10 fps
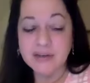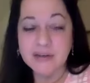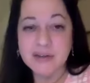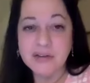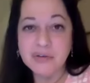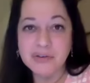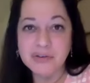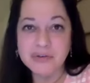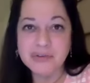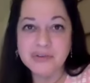continues to
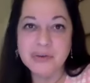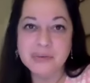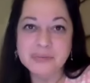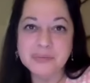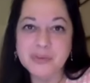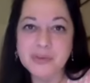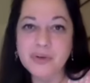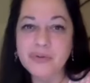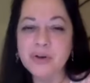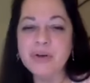do so, when
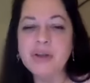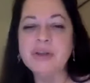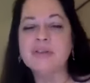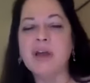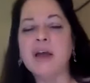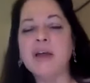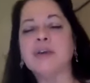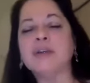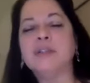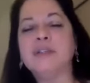your very
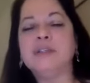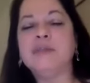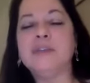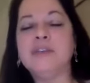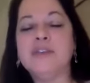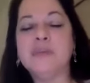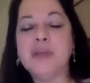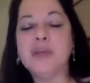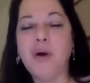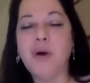desire is to
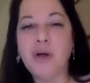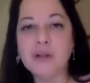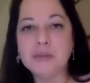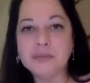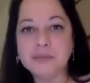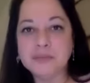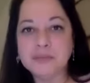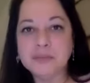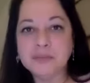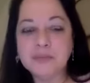be all
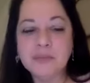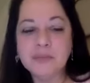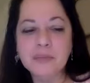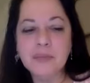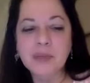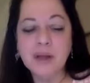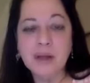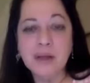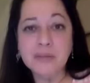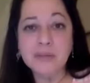that
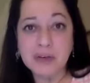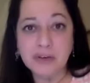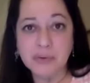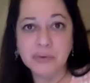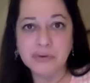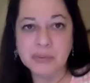God has made you,